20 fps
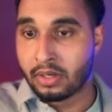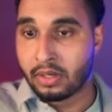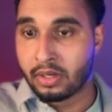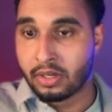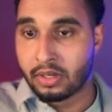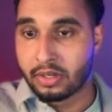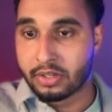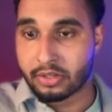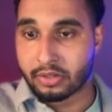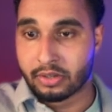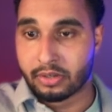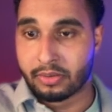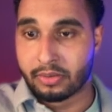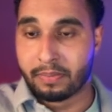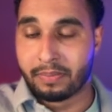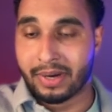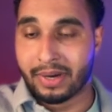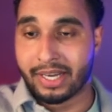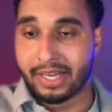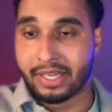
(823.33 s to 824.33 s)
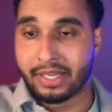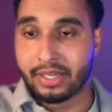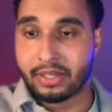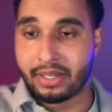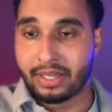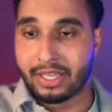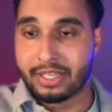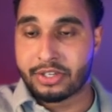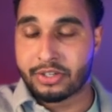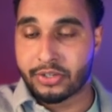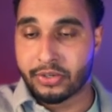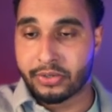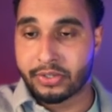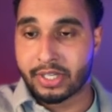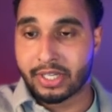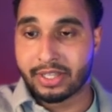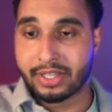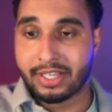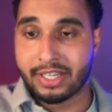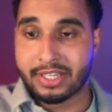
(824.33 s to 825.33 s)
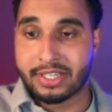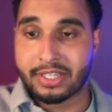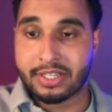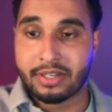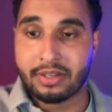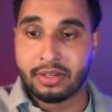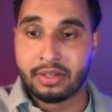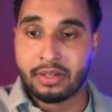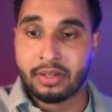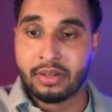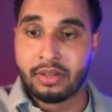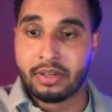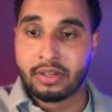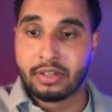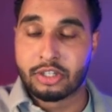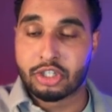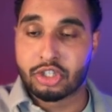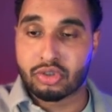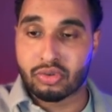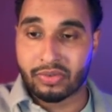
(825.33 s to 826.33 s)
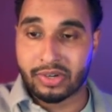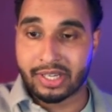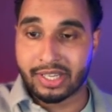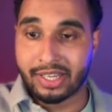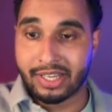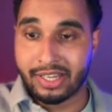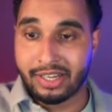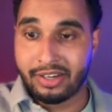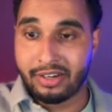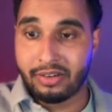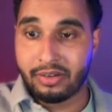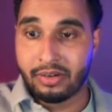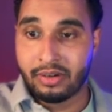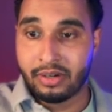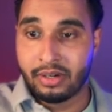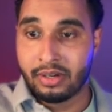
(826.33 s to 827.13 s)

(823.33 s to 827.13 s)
So by inserting this string here,